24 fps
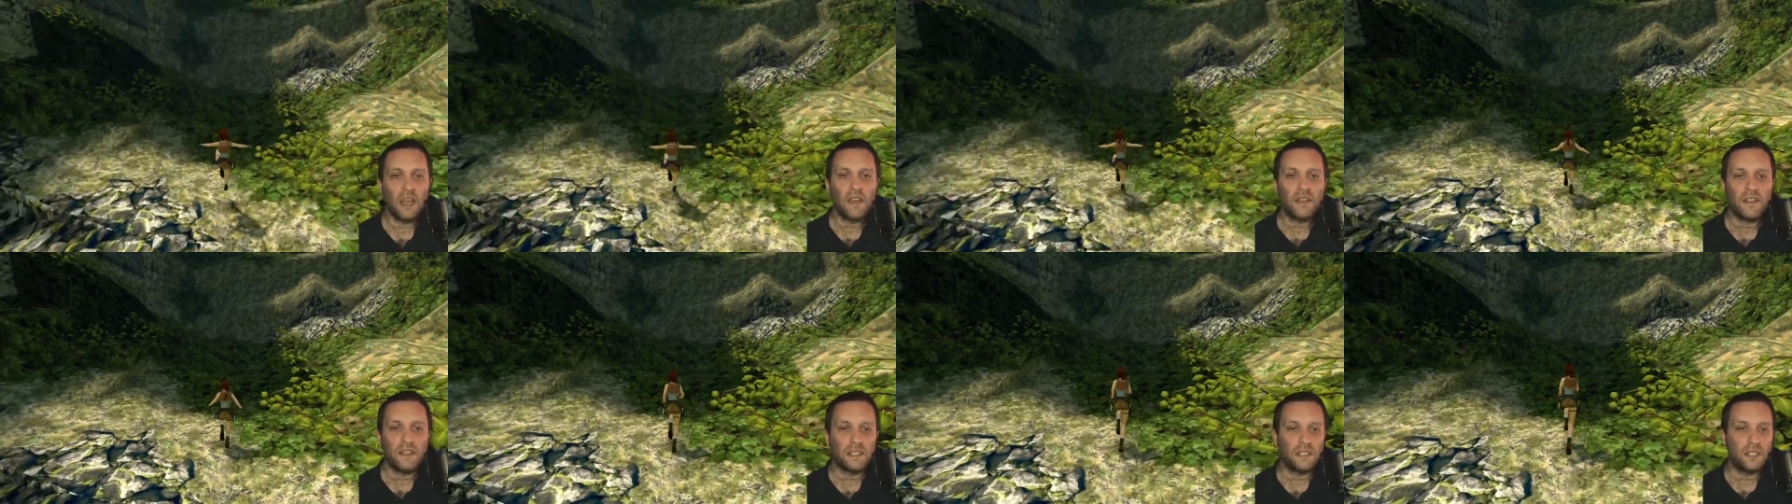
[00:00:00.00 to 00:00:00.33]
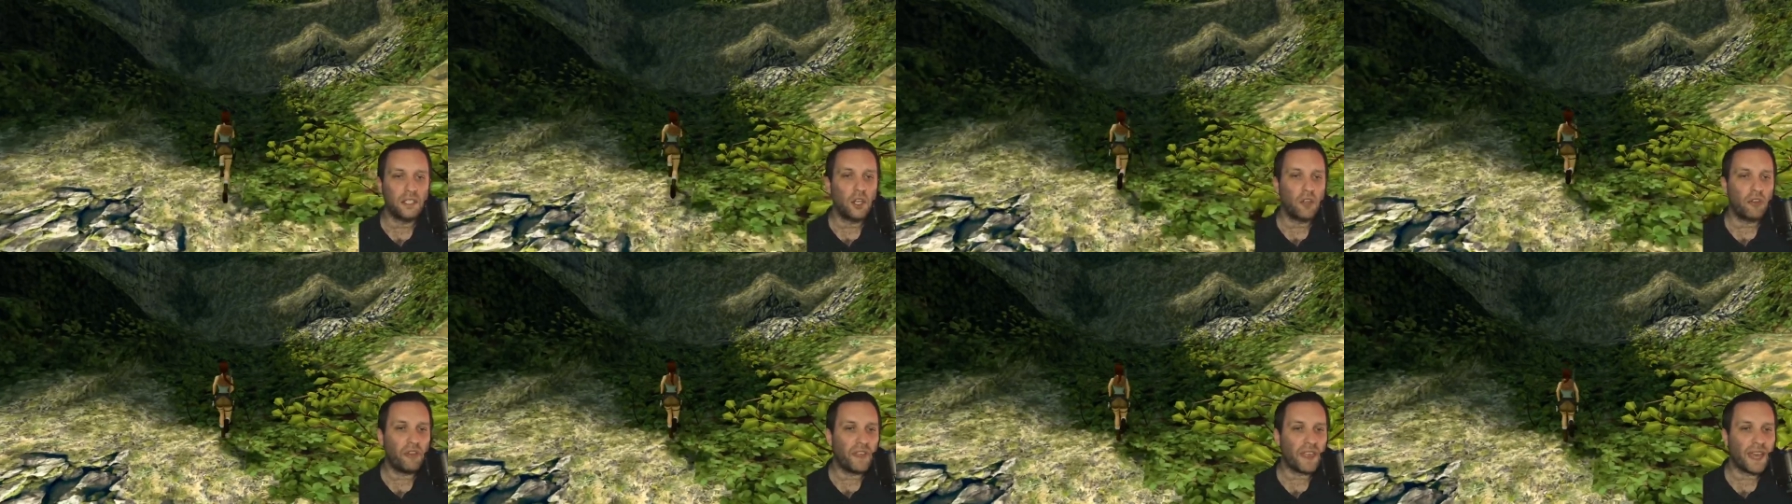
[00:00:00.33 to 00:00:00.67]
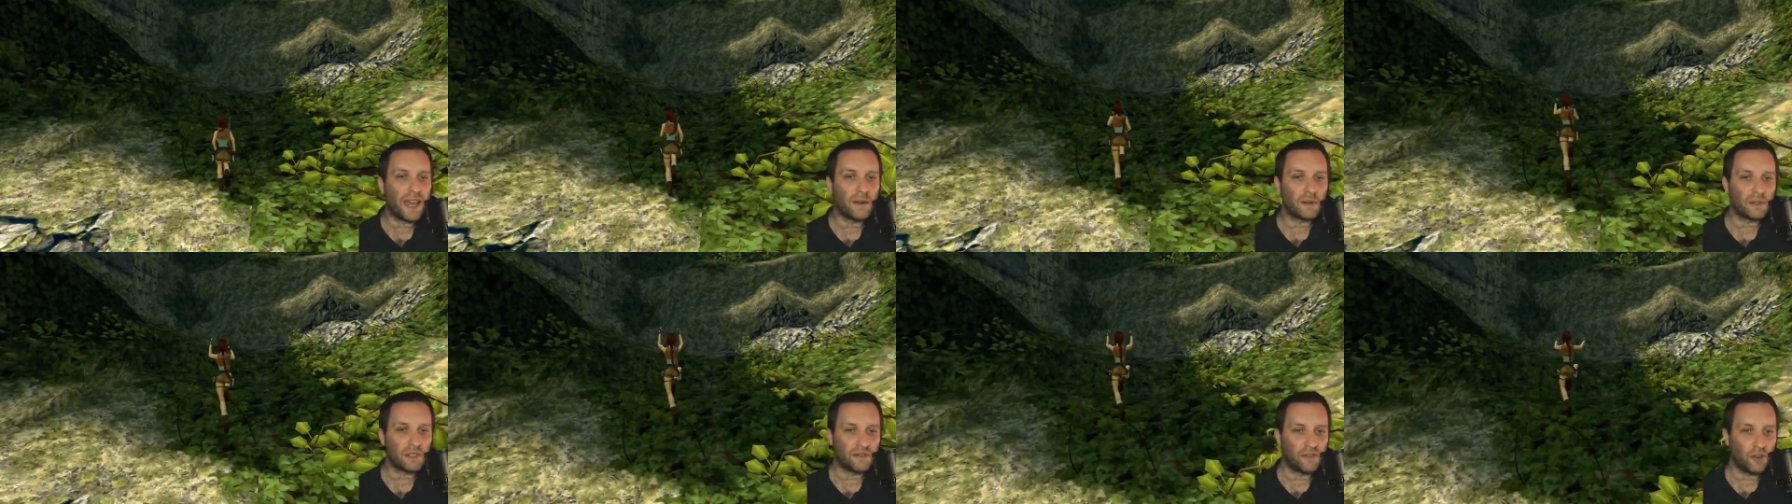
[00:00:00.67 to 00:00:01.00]
There's nothing
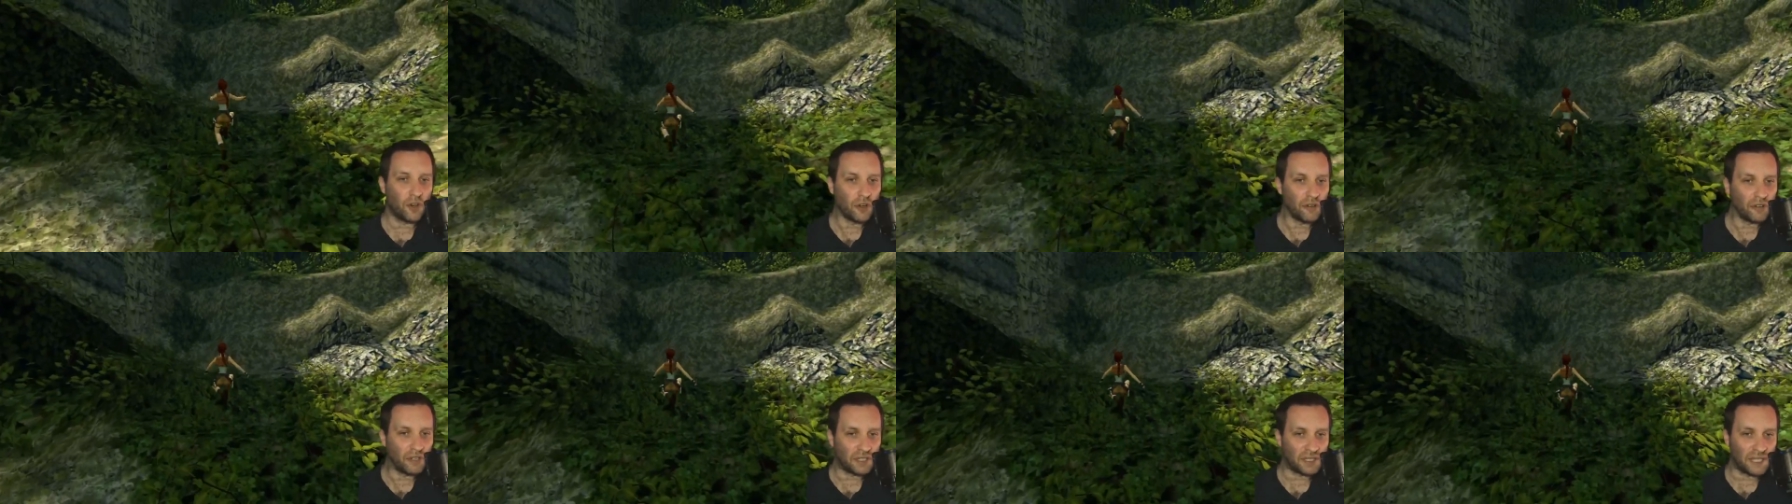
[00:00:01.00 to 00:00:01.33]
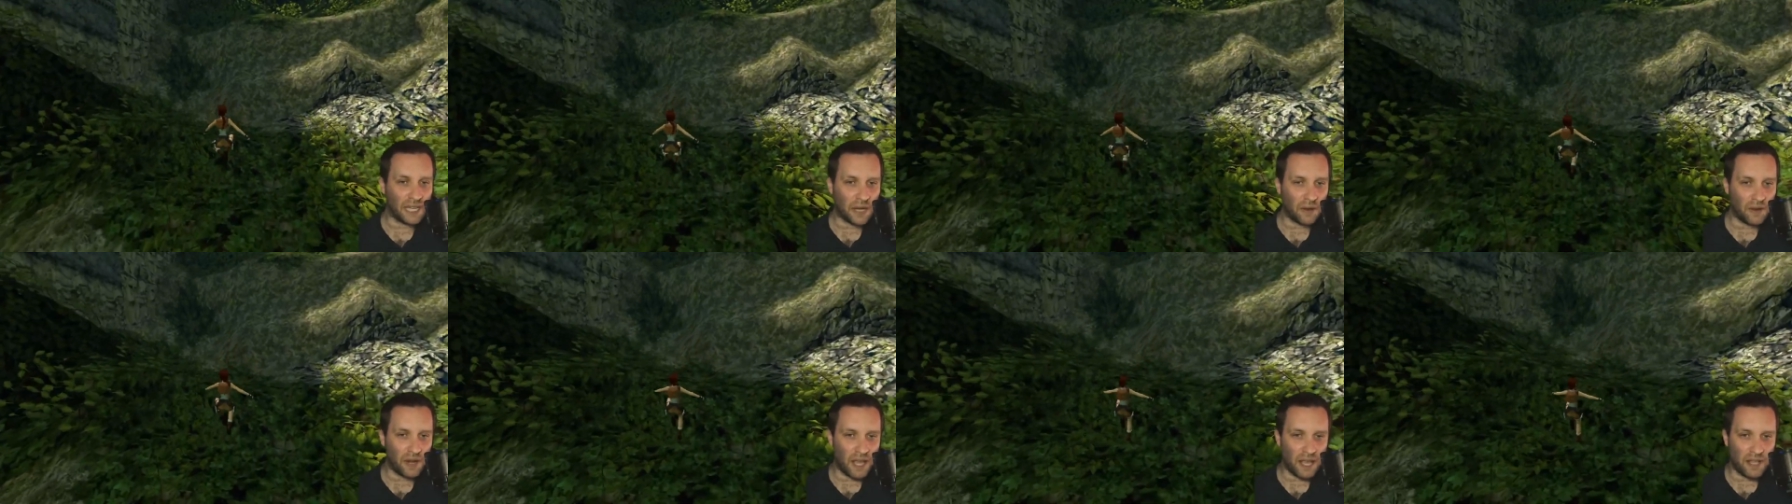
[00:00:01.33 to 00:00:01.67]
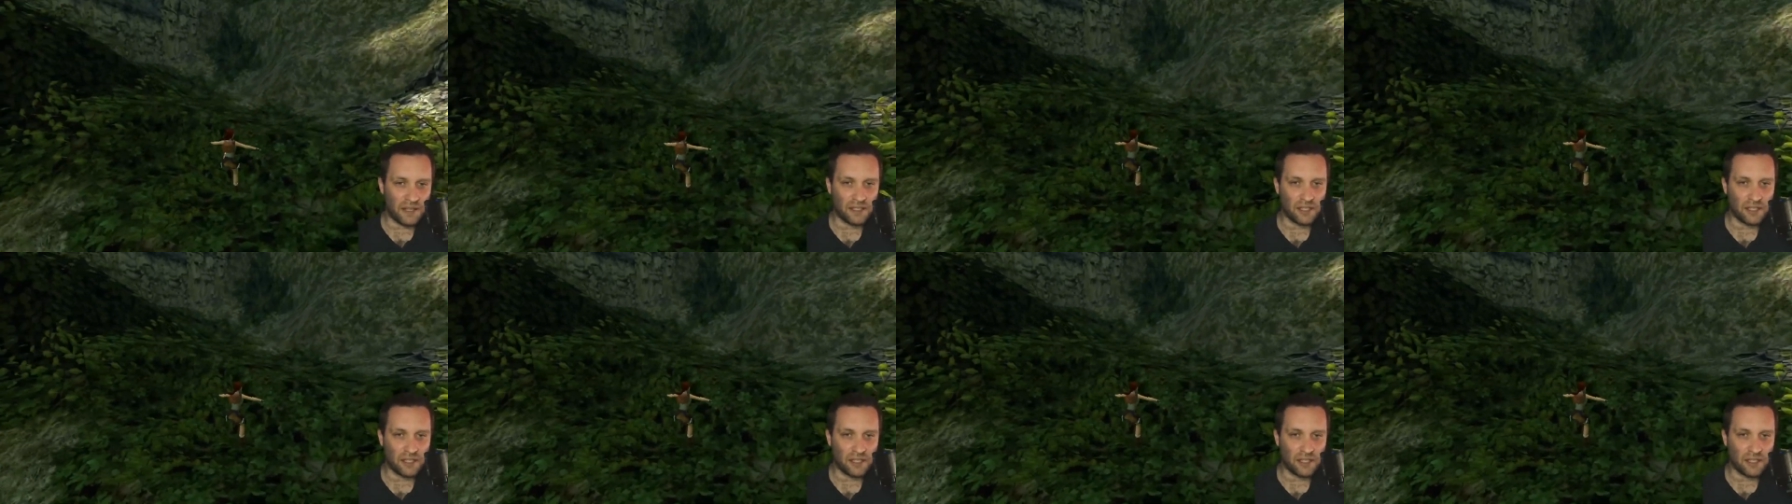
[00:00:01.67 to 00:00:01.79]
else for us down here,